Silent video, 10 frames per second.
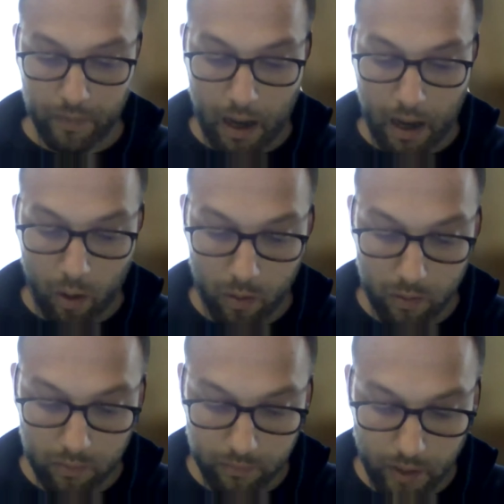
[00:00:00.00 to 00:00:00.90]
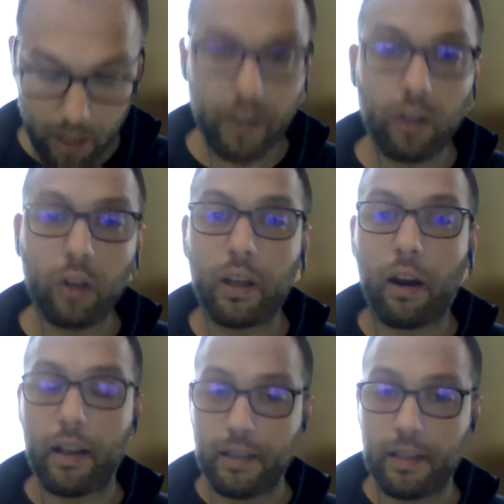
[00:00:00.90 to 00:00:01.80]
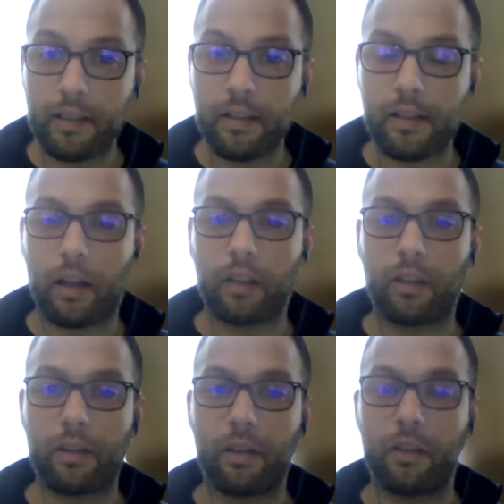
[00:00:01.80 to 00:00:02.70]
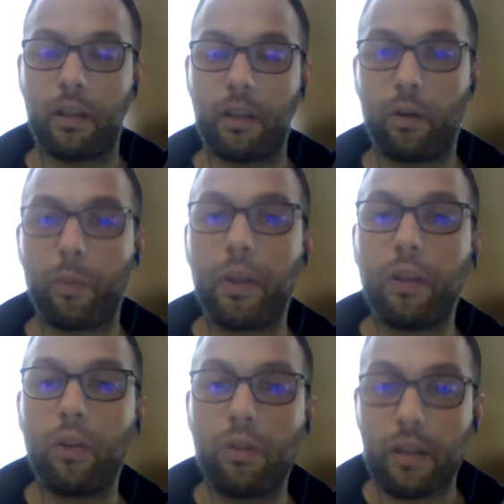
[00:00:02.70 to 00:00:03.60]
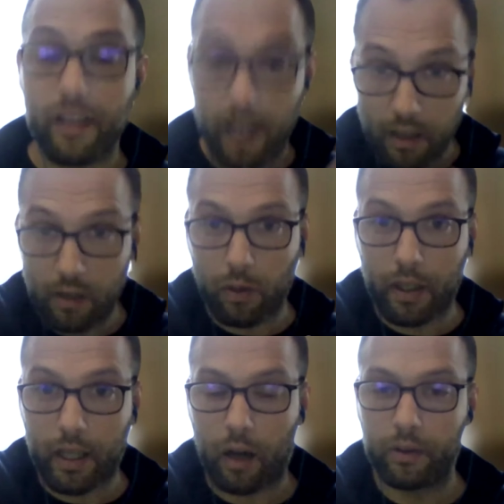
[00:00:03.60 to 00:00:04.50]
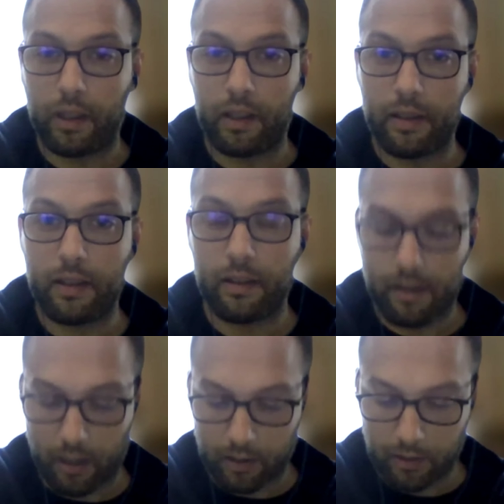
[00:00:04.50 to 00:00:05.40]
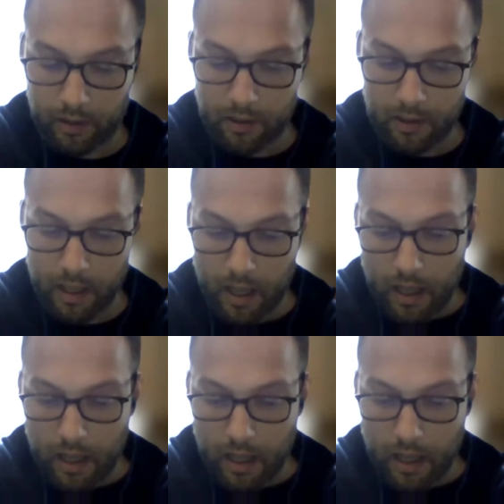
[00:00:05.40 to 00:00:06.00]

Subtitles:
Now, even though there are existing standards and the European Union is taking into account the existing standards,